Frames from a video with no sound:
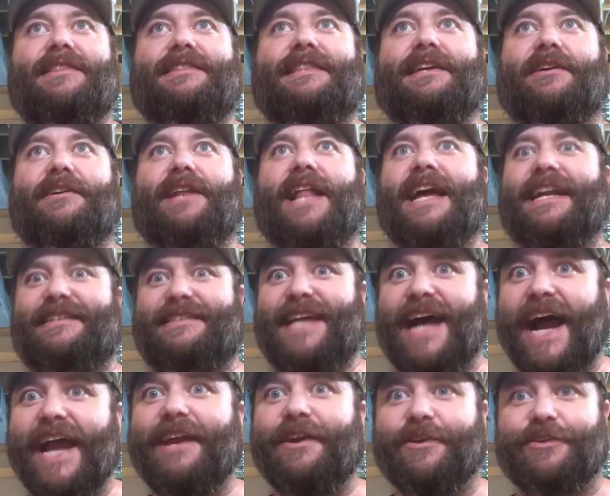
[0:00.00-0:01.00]
They're like
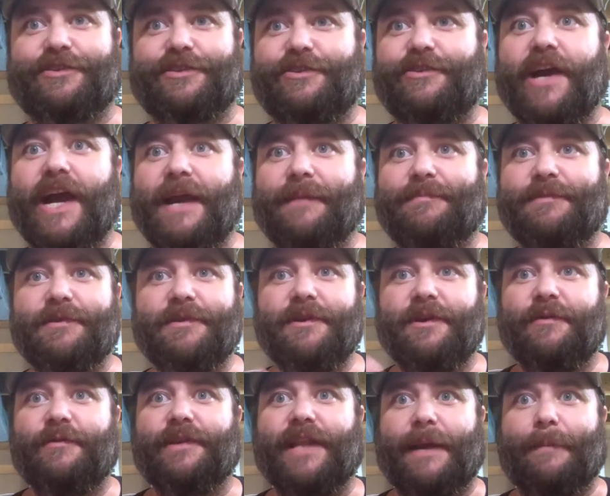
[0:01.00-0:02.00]
tiger striped,
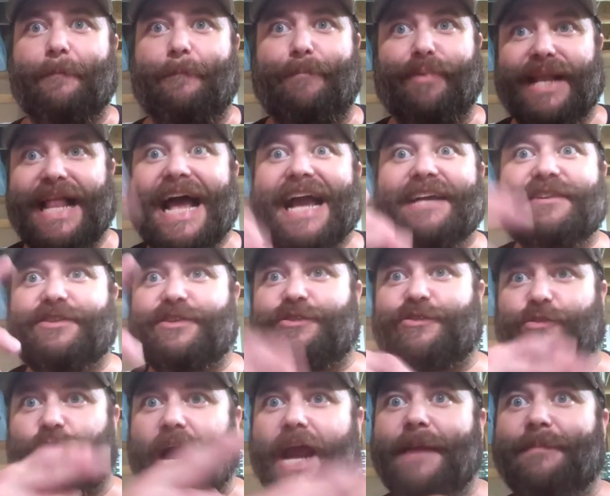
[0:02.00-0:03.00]
like black
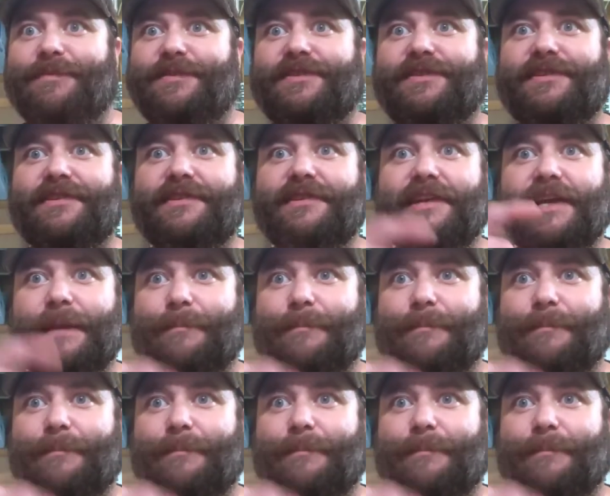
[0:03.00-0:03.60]
stripes